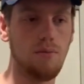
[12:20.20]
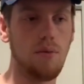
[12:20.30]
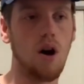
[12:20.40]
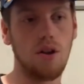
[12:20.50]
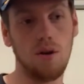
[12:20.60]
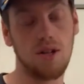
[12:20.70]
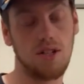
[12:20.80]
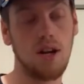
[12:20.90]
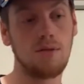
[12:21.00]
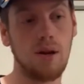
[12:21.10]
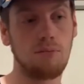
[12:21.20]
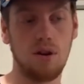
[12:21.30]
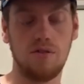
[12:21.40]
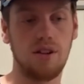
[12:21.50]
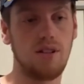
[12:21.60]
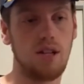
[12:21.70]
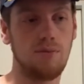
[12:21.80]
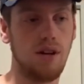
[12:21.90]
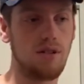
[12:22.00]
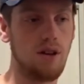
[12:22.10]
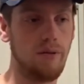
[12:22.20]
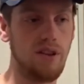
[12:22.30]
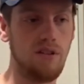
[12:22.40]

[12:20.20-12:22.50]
Although it does make perfect sense because, I mean,